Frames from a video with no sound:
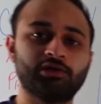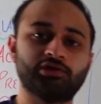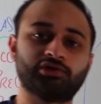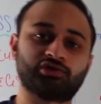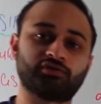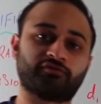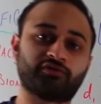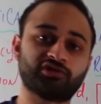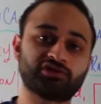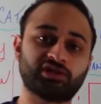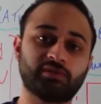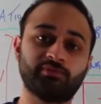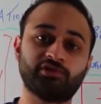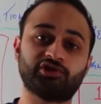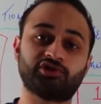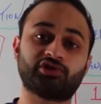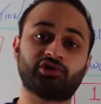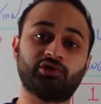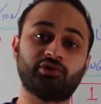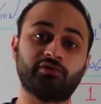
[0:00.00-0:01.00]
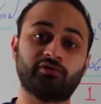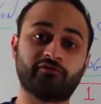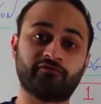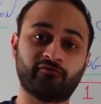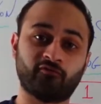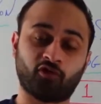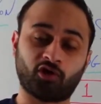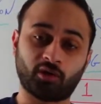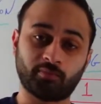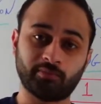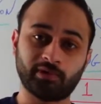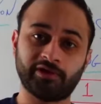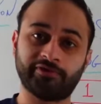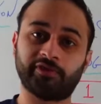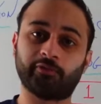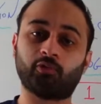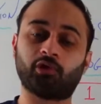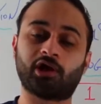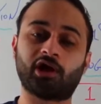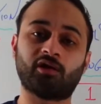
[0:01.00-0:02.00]
So first, let me just show you the form, and
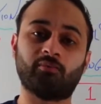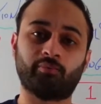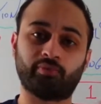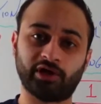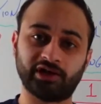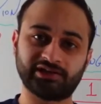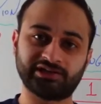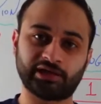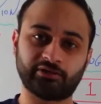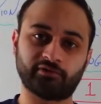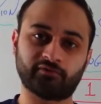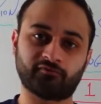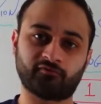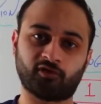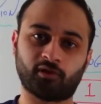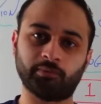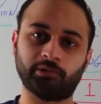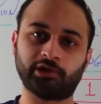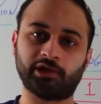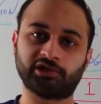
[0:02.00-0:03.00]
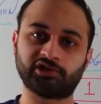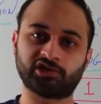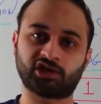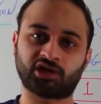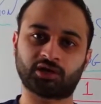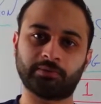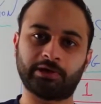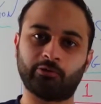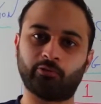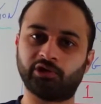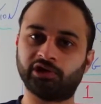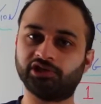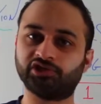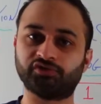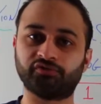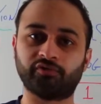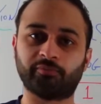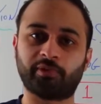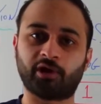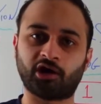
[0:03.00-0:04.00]
then we'll kind of break down the formula and talk about what each
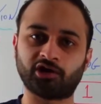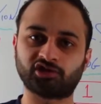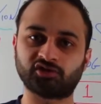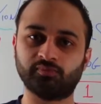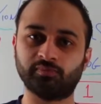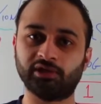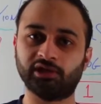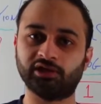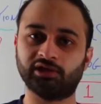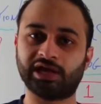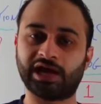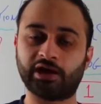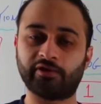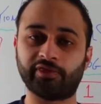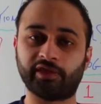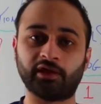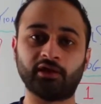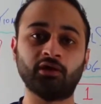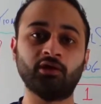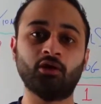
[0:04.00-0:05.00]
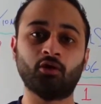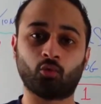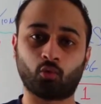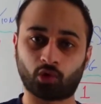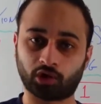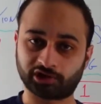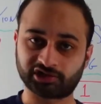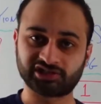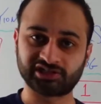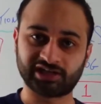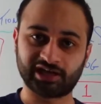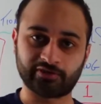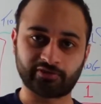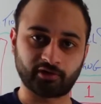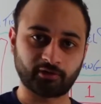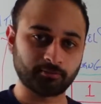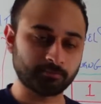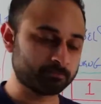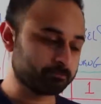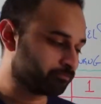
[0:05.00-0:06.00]
of the parts mean and how they work
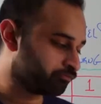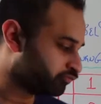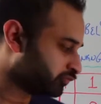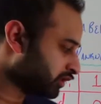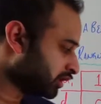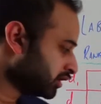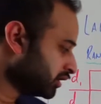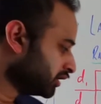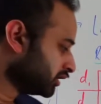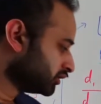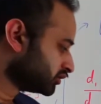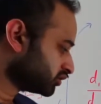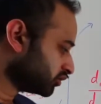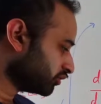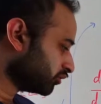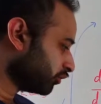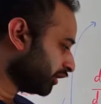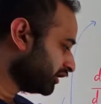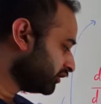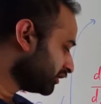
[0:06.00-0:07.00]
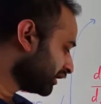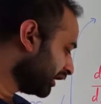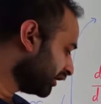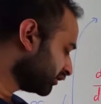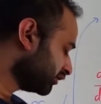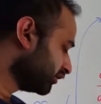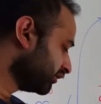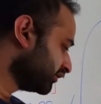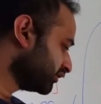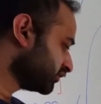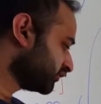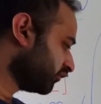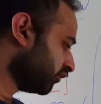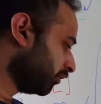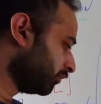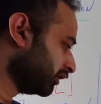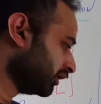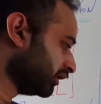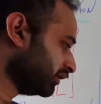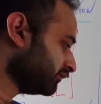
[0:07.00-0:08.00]
together. So the way you calculate this
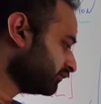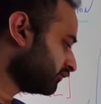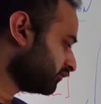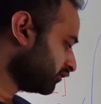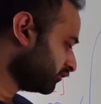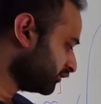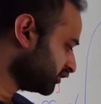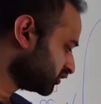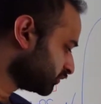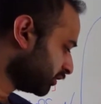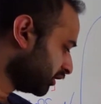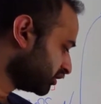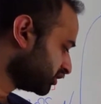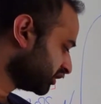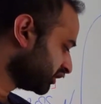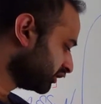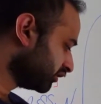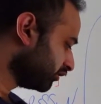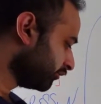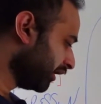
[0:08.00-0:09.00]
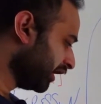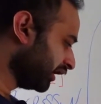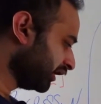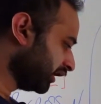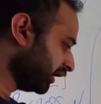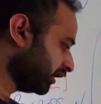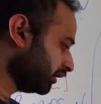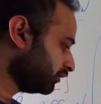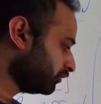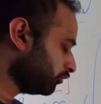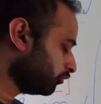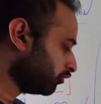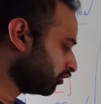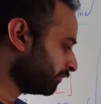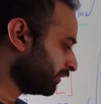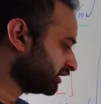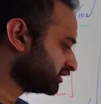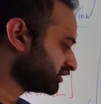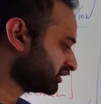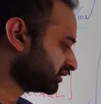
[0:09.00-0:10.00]
formula for this particular ranking will
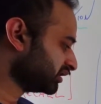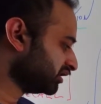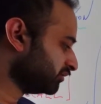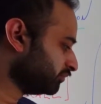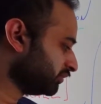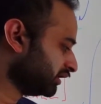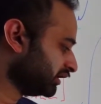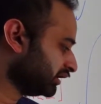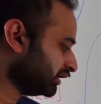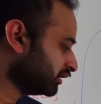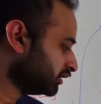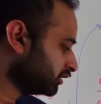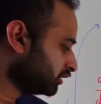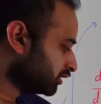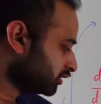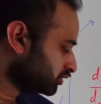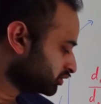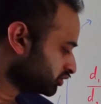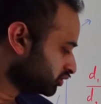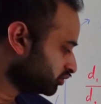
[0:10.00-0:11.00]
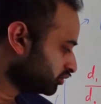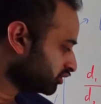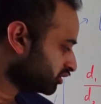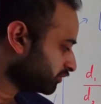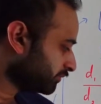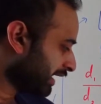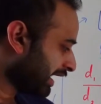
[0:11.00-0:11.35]
basically be 2 to the